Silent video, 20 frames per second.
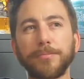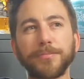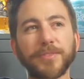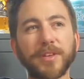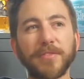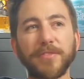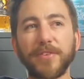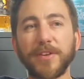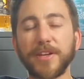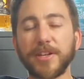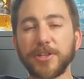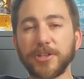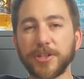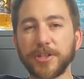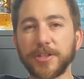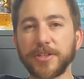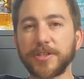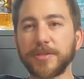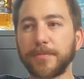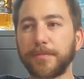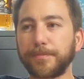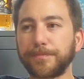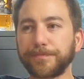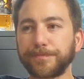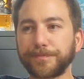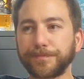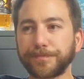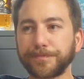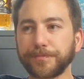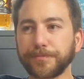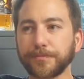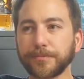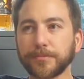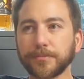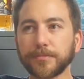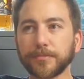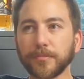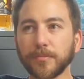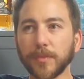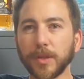The finish is
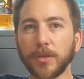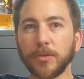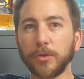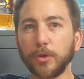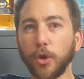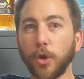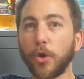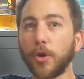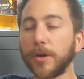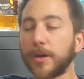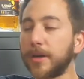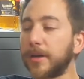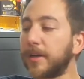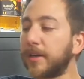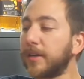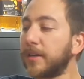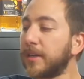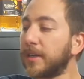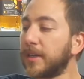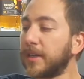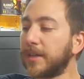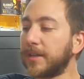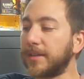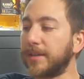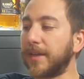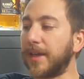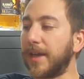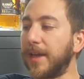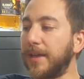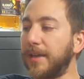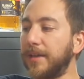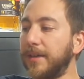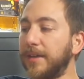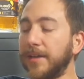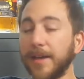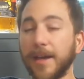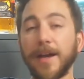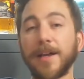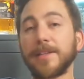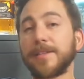longer than
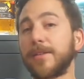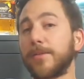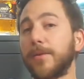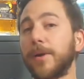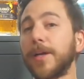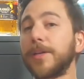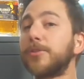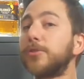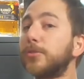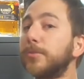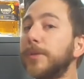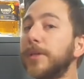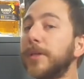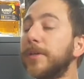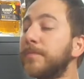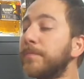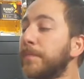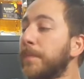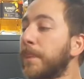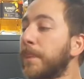it has a right to be.